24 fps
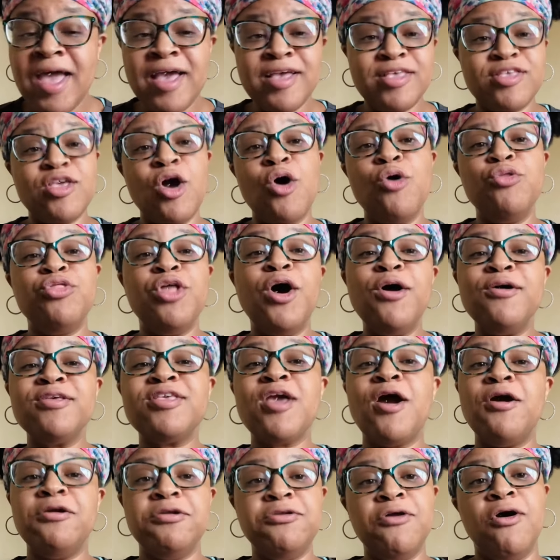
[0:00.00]
So those
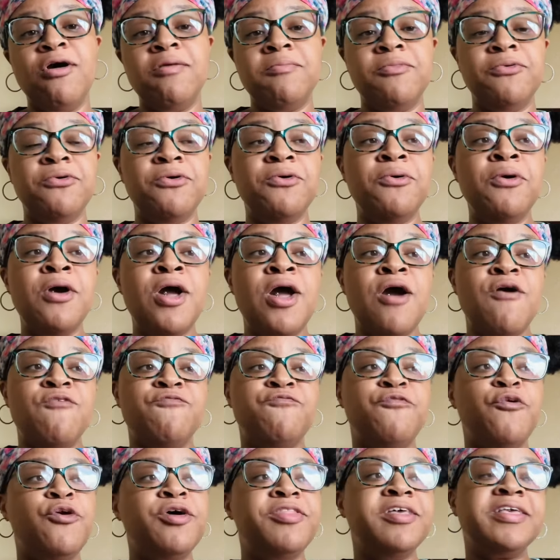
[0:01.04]
are normal
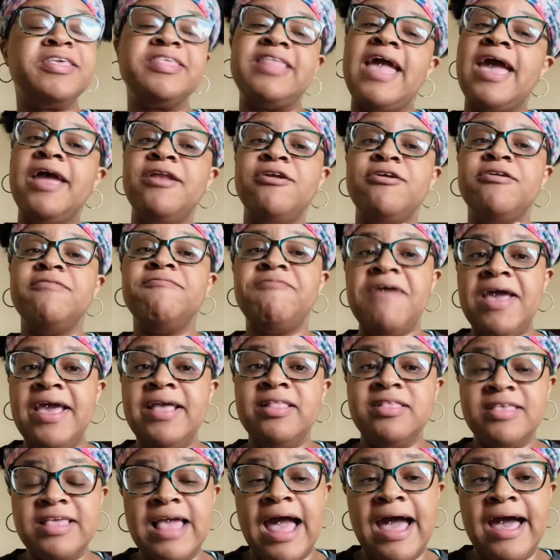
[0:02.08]
for the standard vein
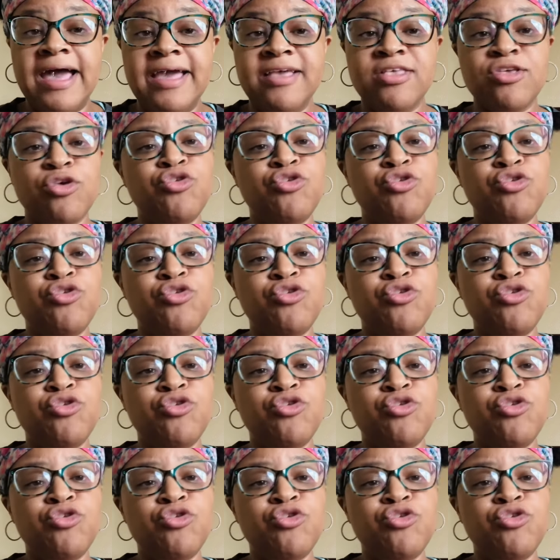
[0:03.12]
size.